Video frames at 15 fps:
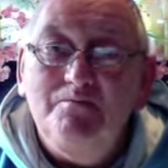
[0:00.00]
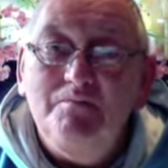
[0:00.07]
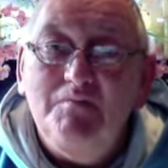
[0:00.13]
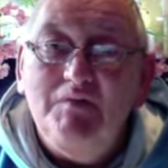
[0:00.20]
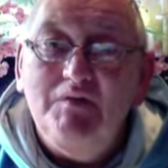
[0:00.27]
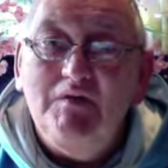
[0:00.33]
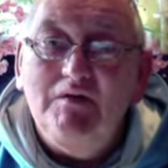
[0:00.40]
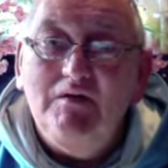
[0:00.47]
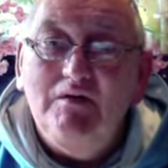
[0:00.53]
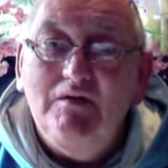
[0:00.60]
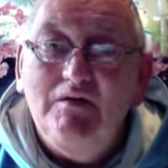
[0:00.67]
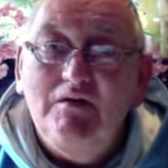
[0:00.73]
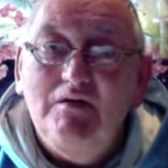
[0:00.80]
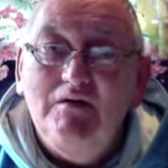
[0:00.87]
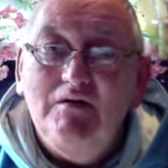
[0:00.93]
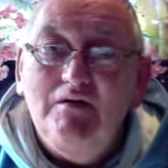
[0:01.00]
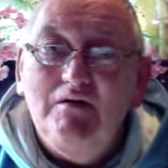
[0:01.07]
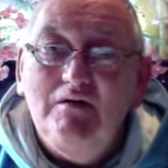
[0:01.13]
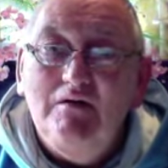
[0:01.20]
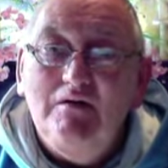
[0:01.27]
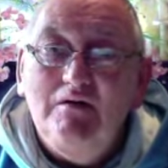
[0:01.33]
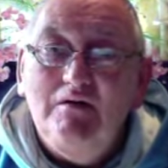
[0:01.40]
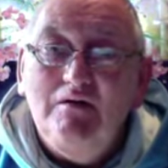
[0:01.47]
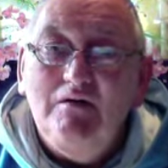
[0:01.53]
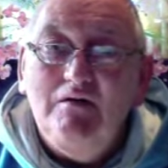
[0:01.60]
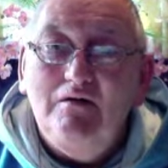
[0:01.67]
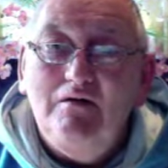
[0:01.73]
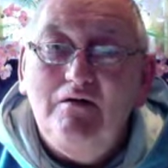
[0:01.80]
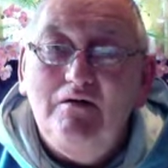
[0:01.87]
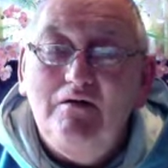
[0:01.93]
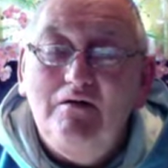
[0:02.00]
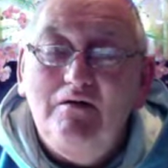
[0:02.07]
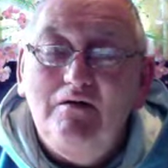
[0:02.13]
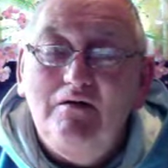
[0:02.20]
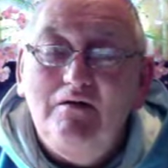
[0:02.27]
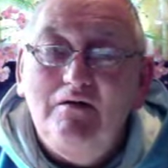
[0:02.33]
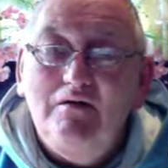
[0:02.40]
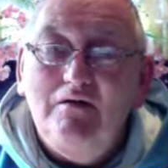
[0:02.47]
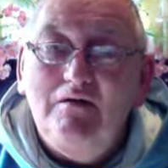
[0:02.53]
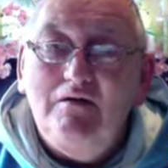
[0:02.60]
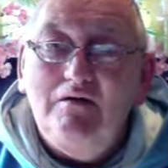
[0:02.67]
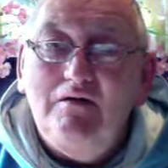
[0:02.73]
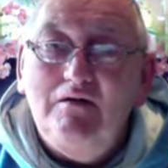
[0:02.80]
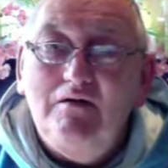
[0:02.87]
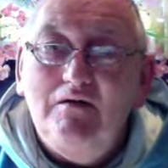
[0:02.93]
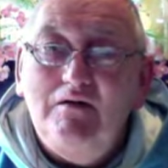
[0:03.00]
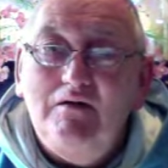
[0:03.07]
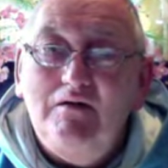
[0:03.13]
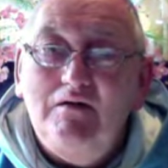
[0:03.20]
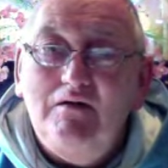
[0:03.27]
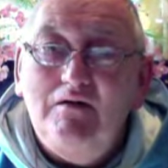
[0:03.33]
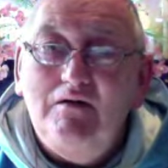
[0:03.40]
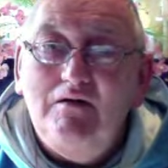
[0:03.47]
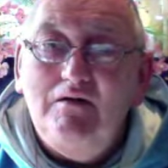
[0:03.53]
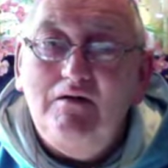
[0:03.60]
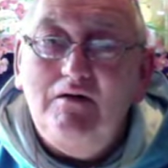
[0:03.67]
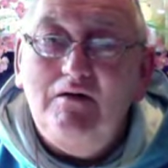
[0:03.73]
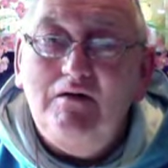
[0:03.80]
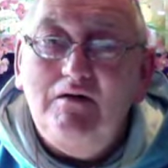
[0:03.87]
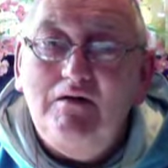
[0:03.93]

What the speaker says: (no one is talking)